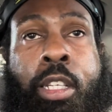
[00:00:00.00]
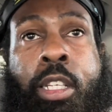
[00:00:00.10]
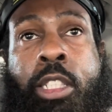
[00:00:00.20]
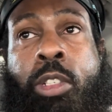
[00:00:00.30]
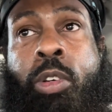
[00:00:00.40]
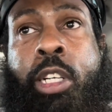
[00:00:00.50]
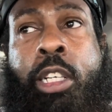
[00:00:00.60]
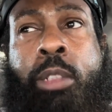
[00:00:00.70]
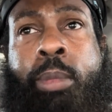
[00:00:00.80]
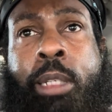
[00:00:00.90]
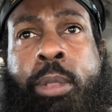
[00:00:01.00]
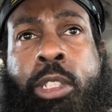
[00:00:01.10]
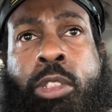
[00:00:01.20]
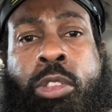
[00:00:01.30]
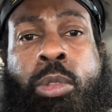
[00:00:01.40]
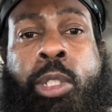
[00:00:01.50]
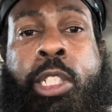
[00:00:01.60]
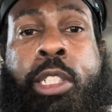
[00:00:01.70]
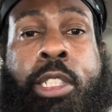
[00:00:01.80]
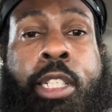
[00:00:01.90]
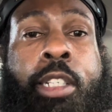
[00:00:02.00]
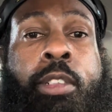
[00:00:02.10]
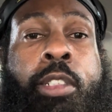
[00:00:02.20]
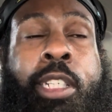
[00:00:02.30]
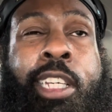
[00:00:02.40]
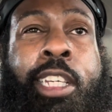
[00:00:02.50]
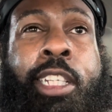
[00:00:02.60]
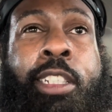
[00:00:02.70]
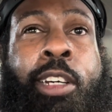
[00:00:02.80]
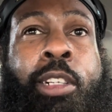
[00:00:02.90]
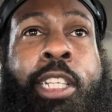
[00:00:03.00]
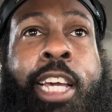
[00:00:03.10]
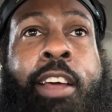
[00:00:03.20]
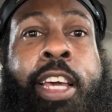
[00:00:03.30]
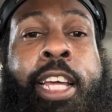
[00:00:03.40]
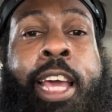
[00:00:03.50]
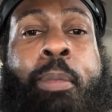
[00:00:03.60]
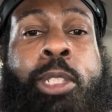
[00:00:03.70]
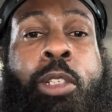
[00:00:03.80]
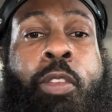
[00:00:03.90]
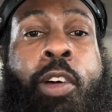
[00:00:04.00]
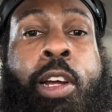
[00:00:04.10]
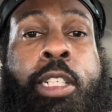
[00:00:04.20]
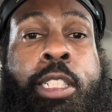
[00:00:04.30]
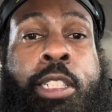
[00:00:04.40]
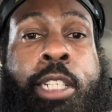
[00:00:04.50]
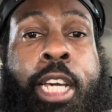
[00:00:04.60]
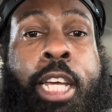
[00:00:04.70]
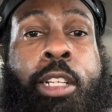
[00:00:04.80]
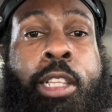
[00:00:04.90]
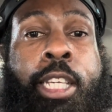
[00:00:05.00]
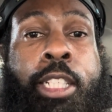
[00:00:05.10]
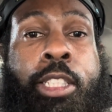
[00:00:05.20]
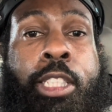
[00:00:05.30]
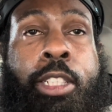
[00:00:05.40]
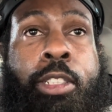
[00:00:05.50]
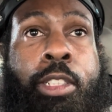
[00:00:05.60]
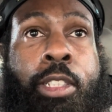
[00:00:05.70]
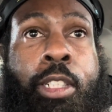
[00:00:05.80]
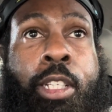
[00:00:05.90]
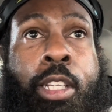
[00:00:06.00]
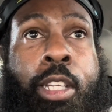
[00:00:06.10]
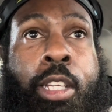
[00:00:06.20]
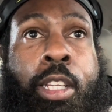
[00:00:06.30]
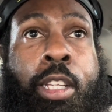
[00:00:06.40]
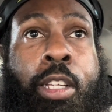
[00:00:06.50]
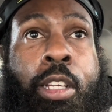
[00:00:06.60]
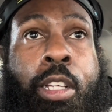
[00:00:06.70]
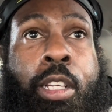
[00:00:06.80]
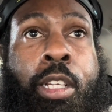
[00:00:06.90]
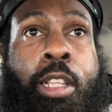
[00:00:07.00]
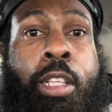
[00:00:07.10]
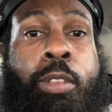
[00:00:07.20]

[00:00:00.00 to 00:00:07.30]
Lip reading: it's going on maybe 3 years now. And the only thing I've had happen so far is I got a leaking cylinder, lift